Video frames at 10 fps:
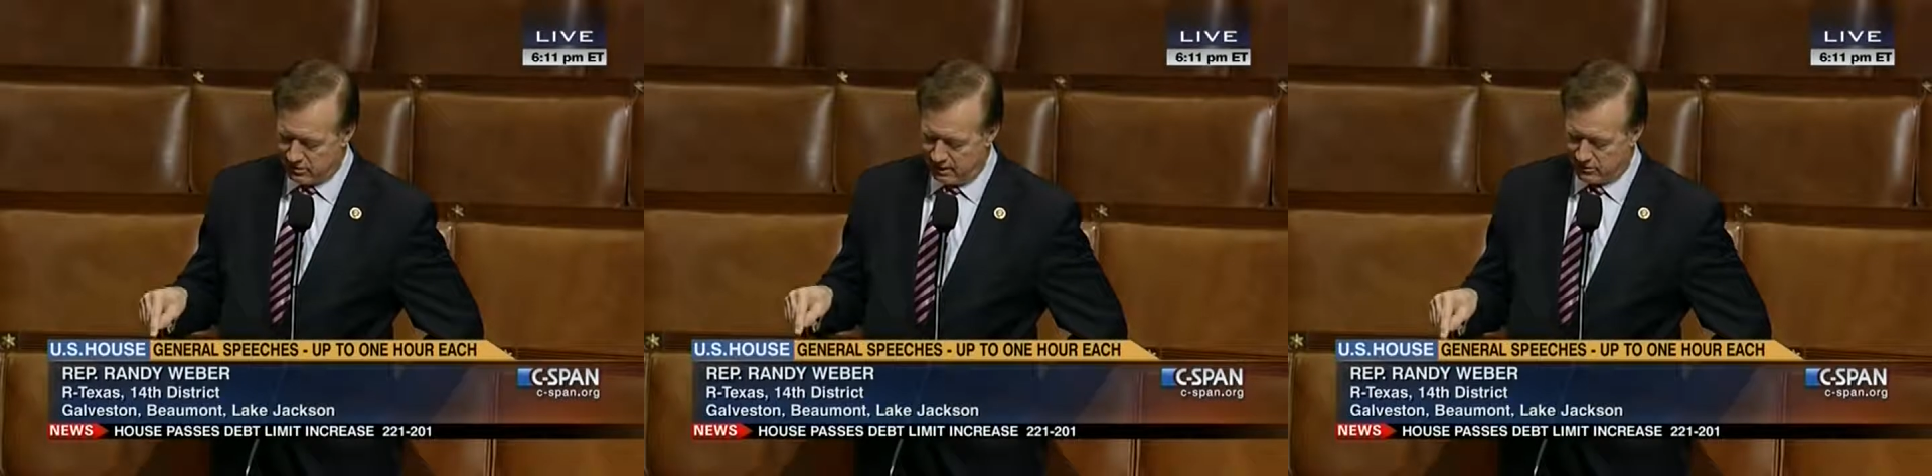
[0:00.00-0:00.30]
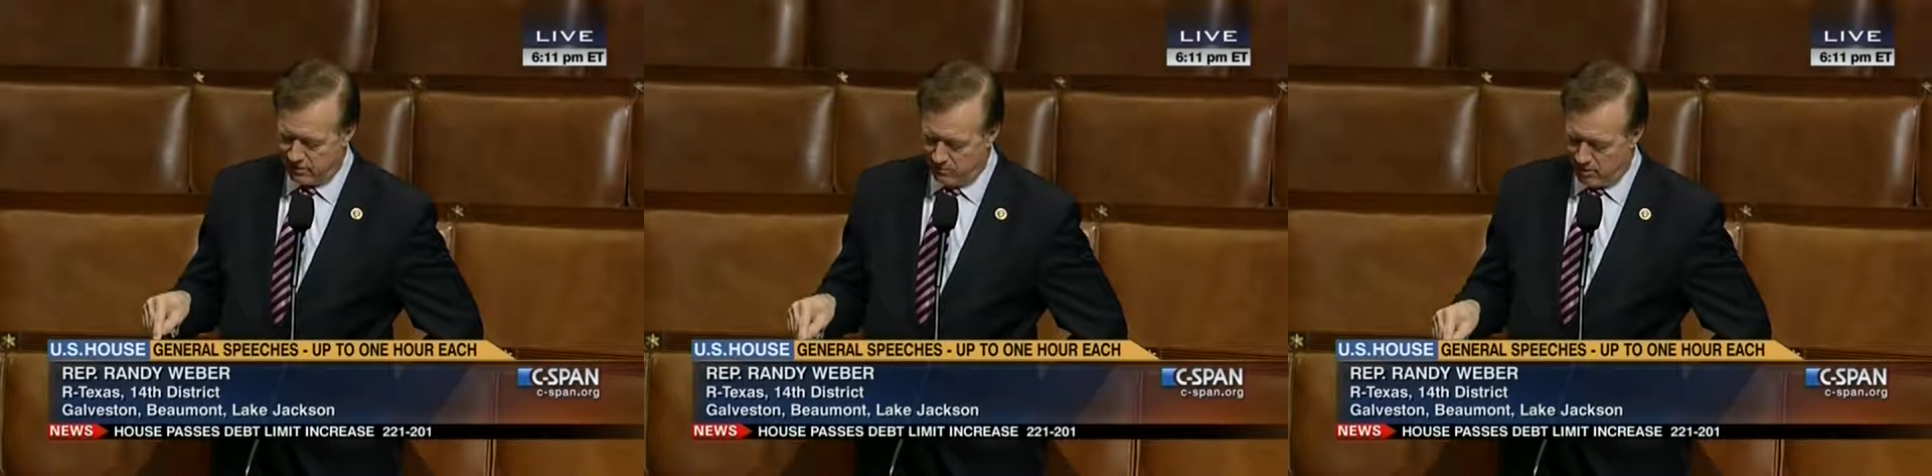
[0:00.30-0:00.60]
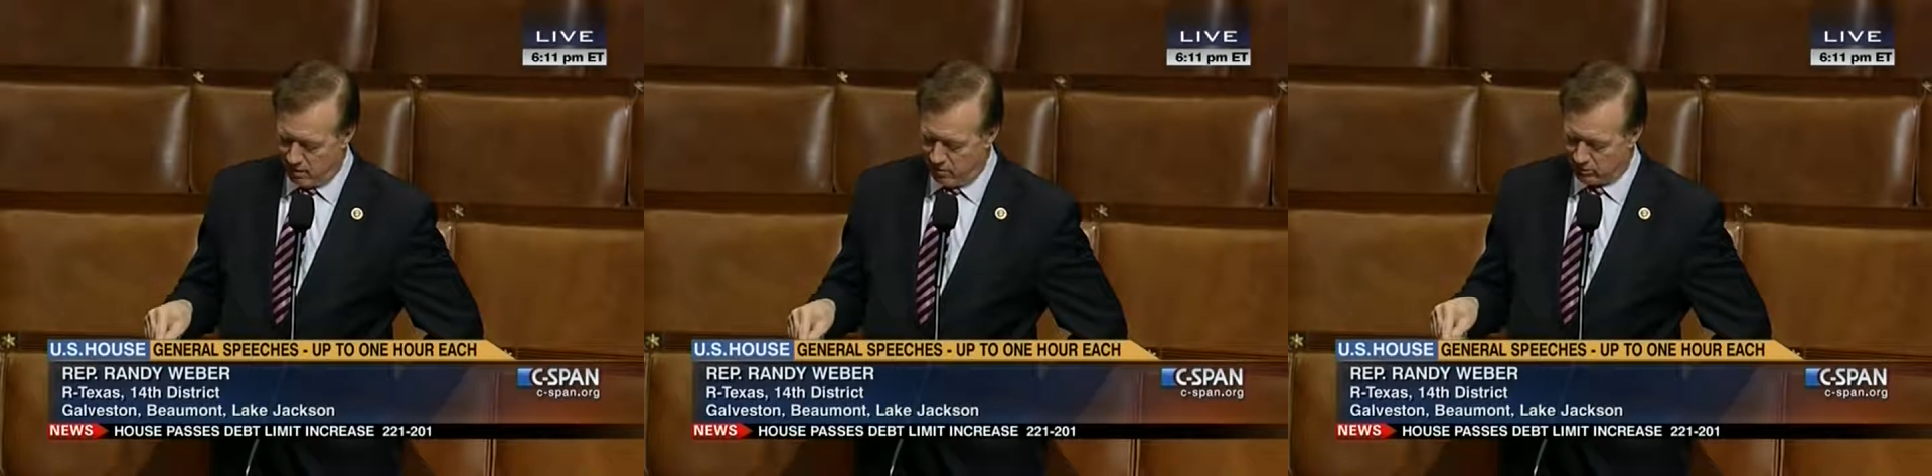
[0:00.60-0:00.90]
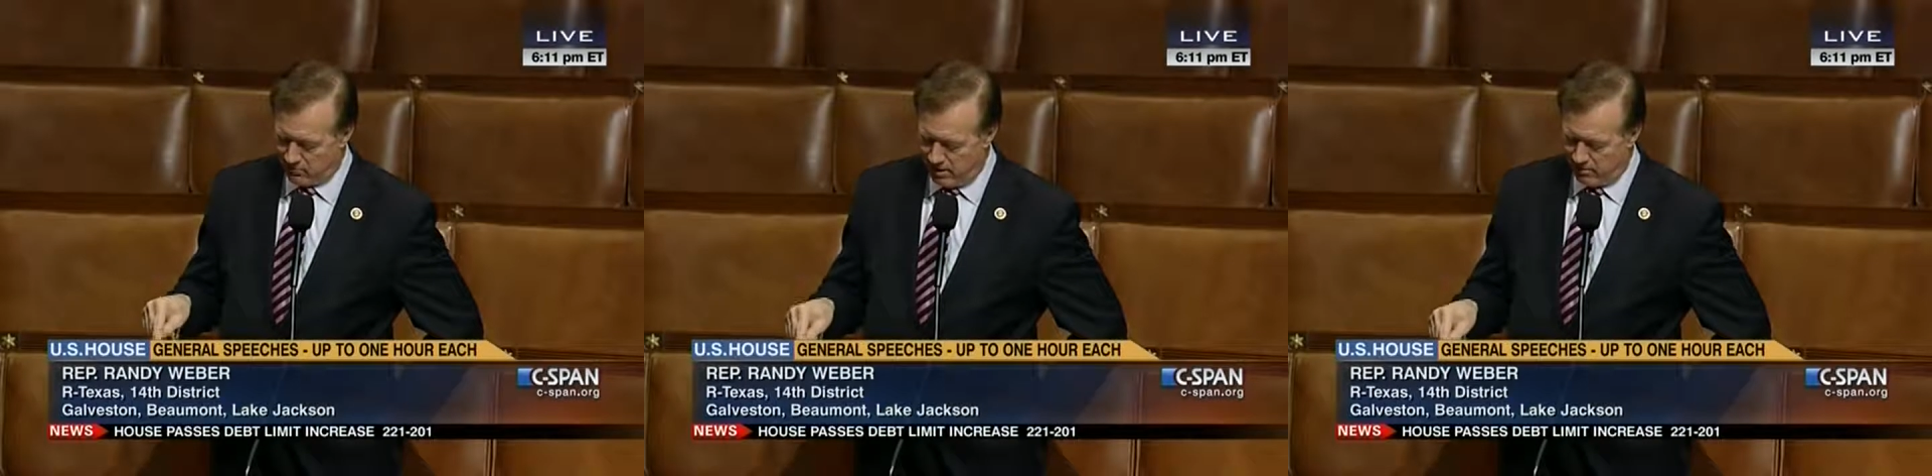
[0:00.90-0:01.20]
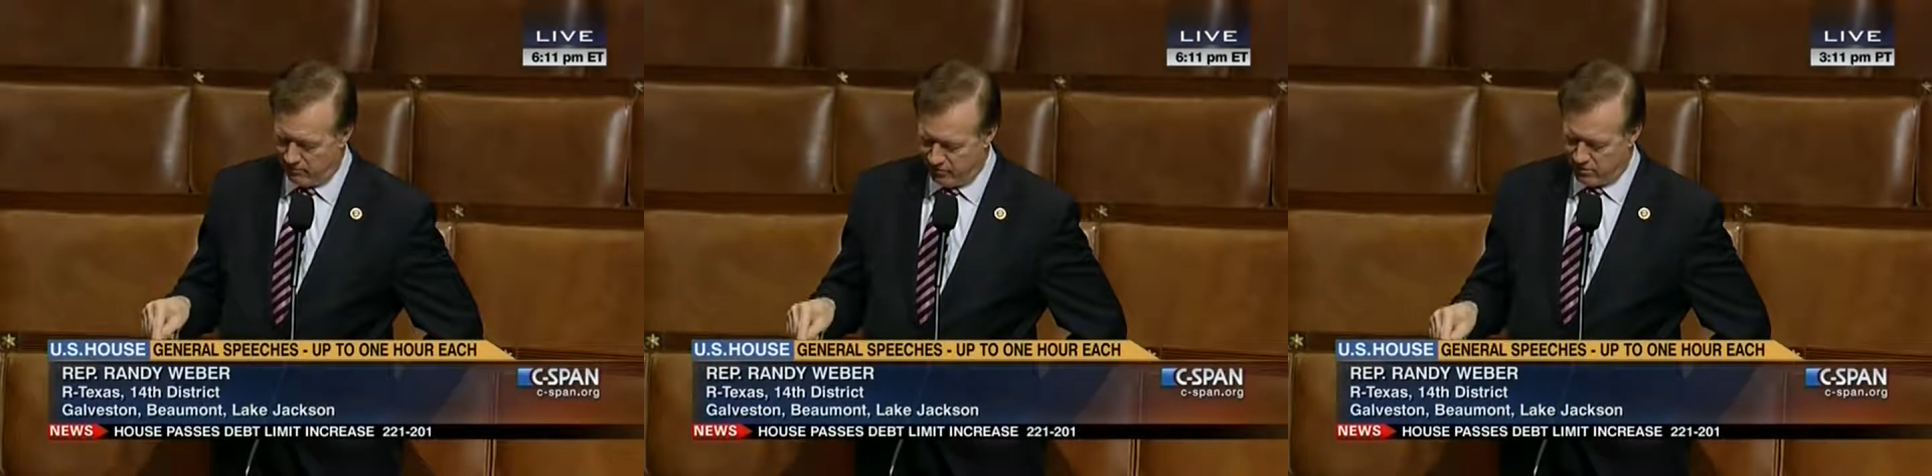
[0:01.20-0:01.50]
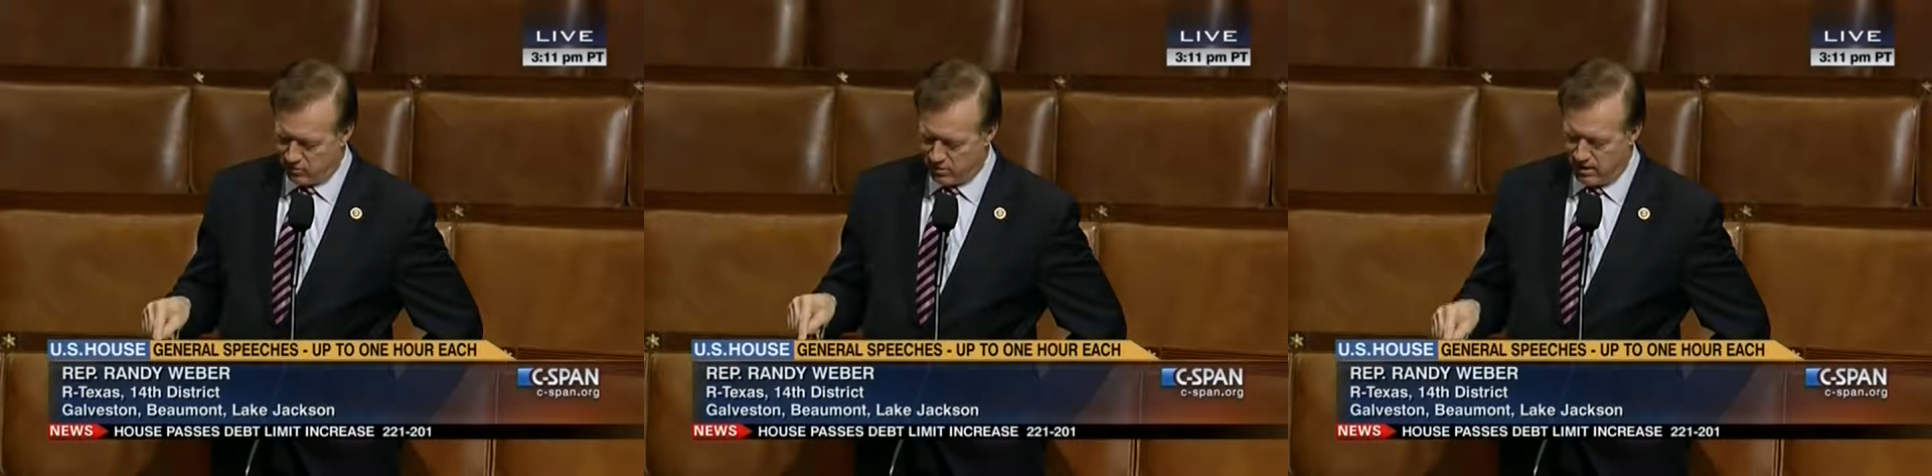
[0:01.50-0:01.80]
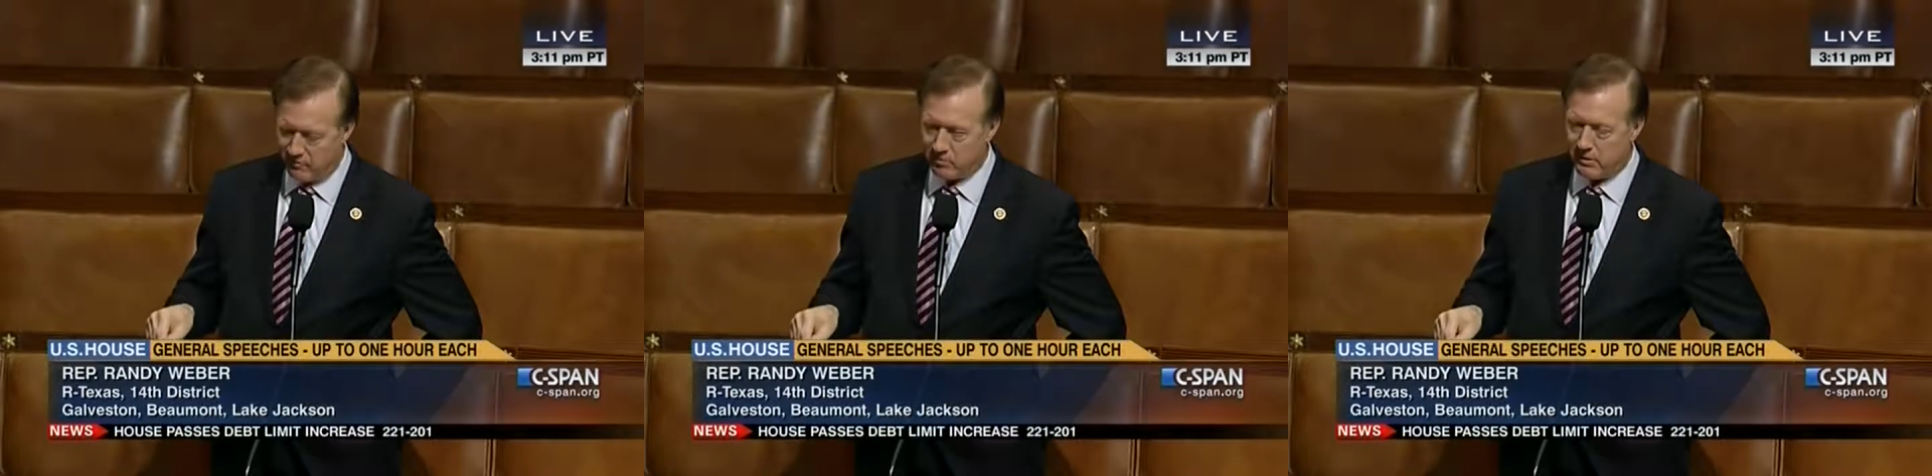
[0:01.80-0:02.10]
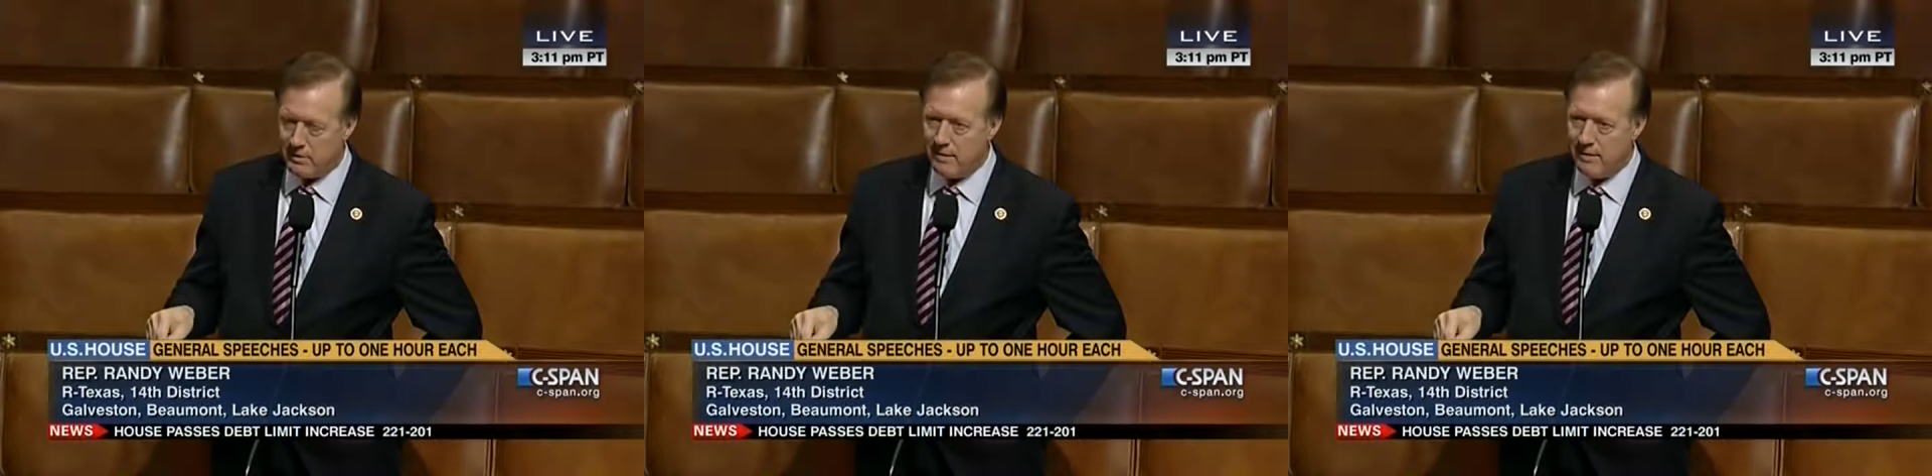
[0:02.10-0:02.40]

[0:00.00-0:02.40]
as a marriage by the federal government